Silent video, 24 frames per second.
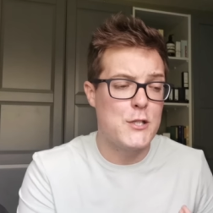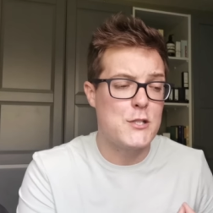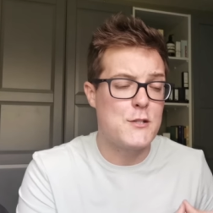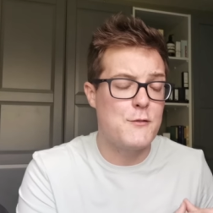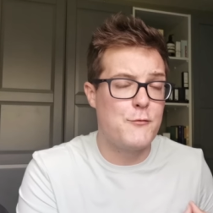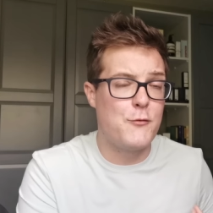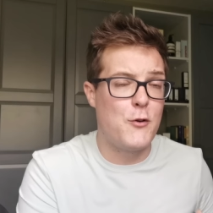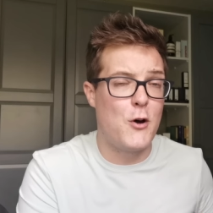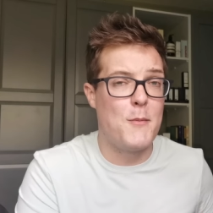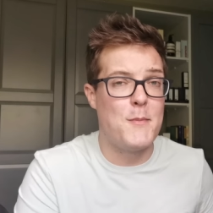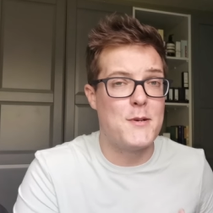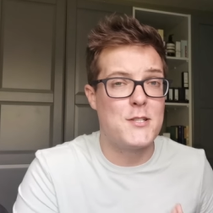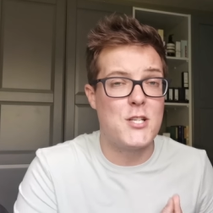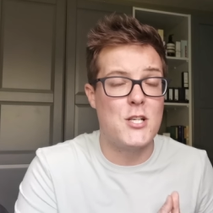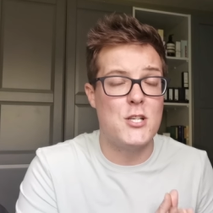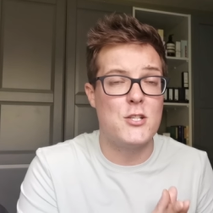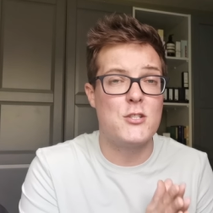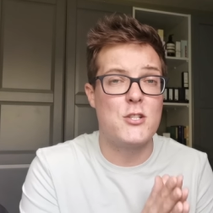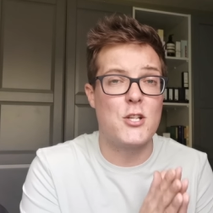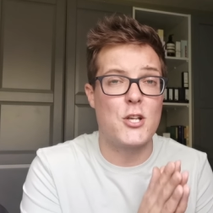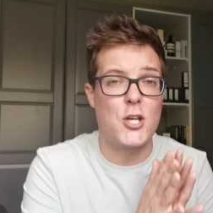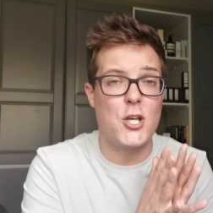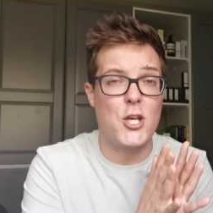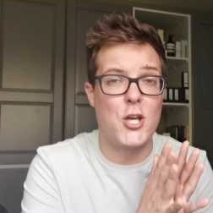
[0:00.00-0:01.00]
First and foremost
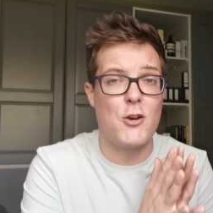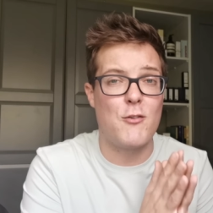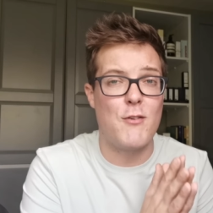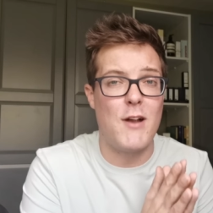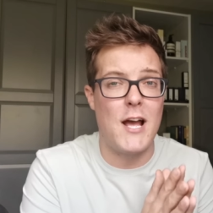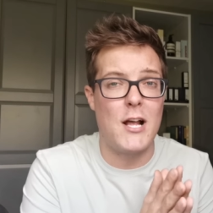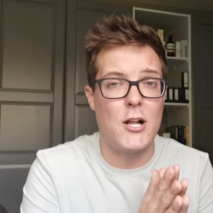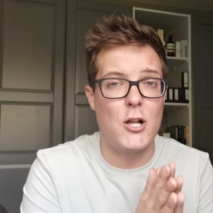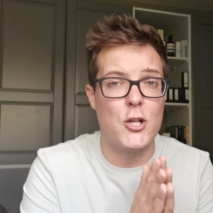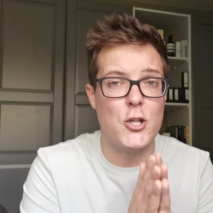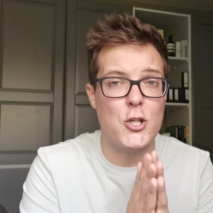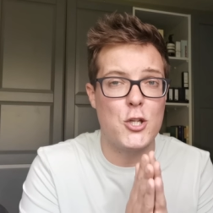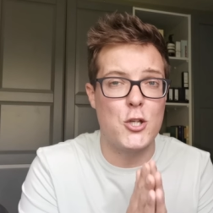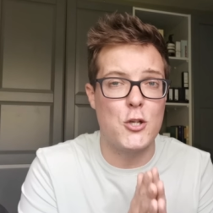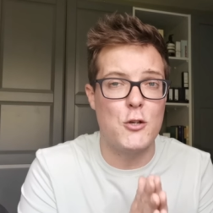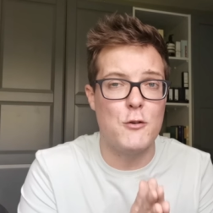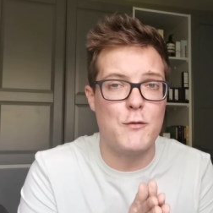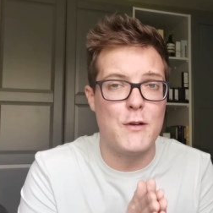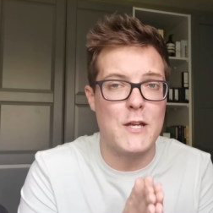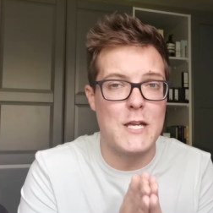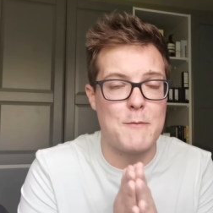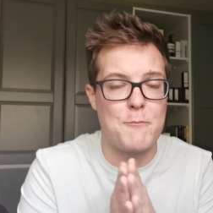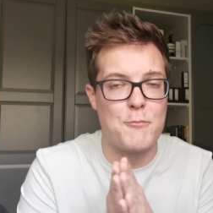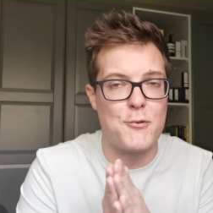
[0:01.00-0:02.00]
is the Curel
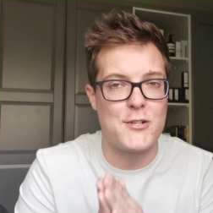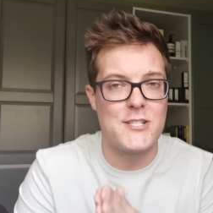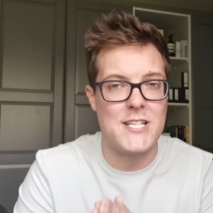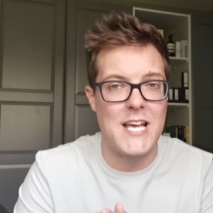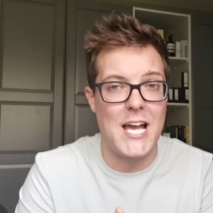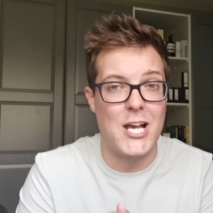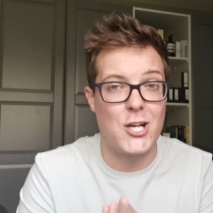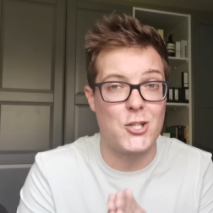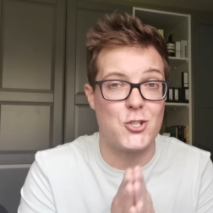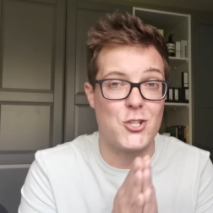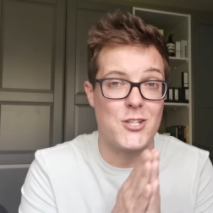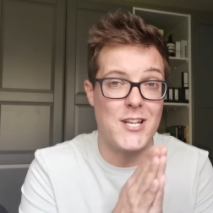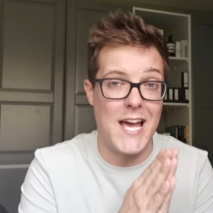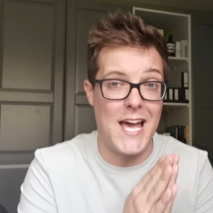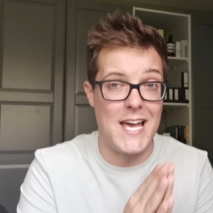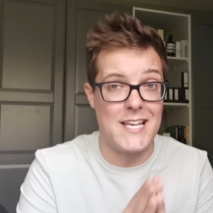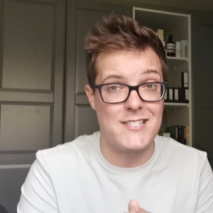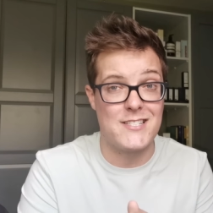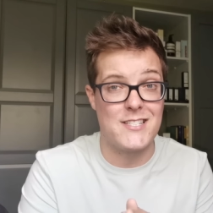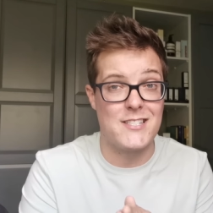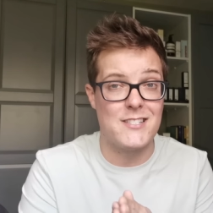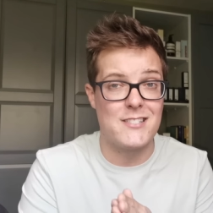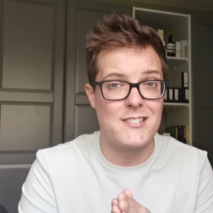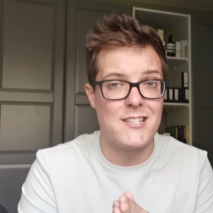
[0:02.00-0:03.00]
UV Protection
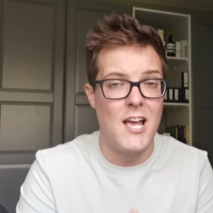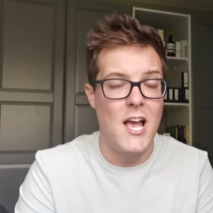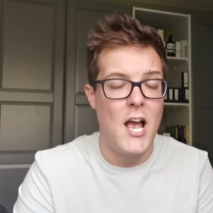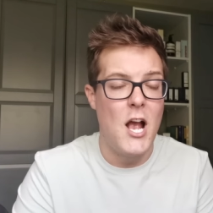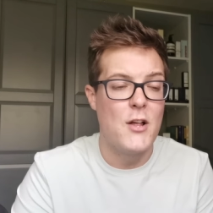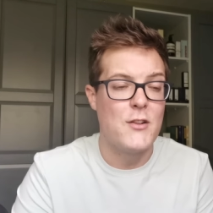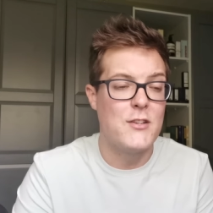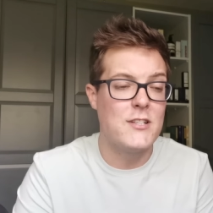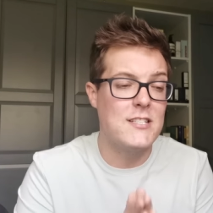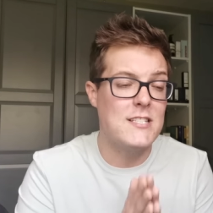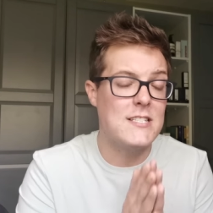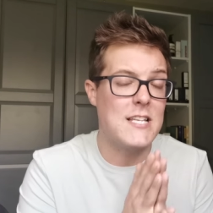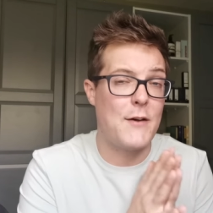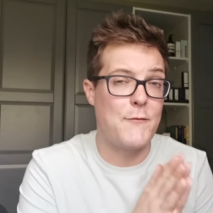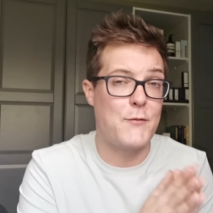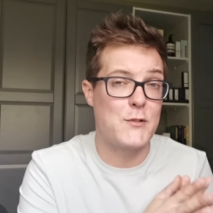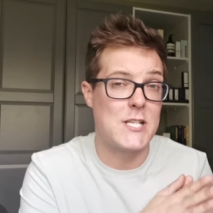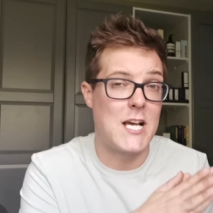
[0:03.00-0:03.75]
Essence. This is